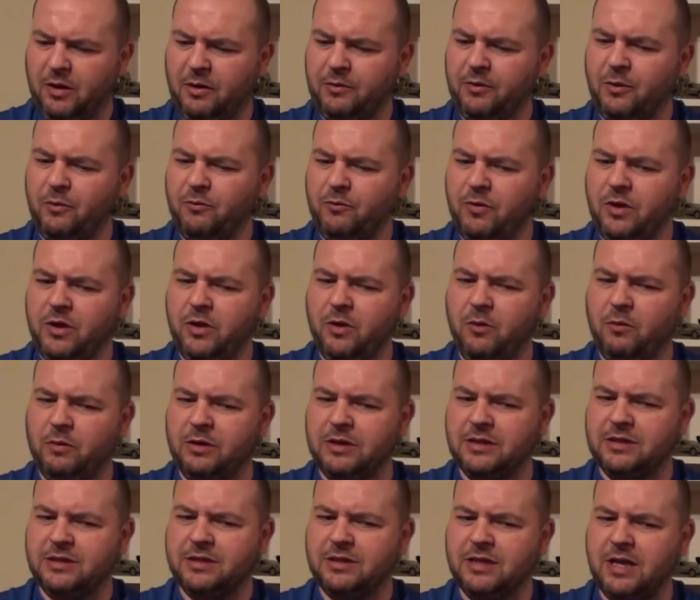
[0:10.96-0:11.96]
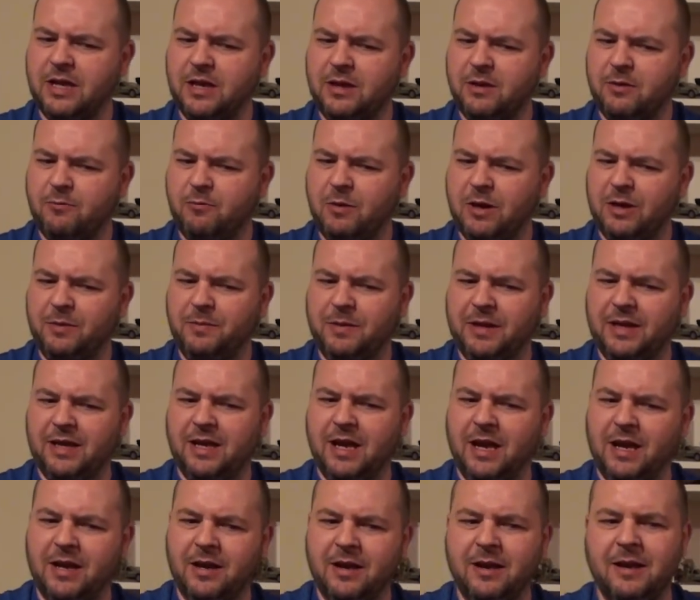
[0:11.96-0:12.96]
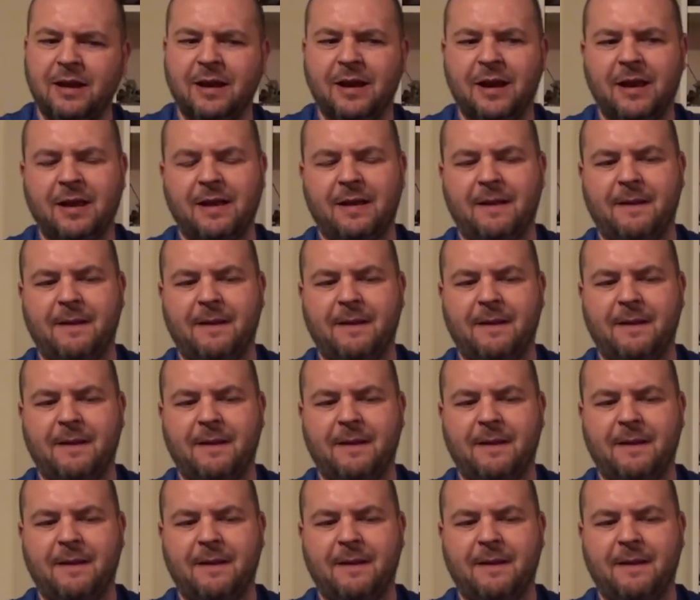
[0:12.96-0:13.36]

don't really know what to say, where to begin.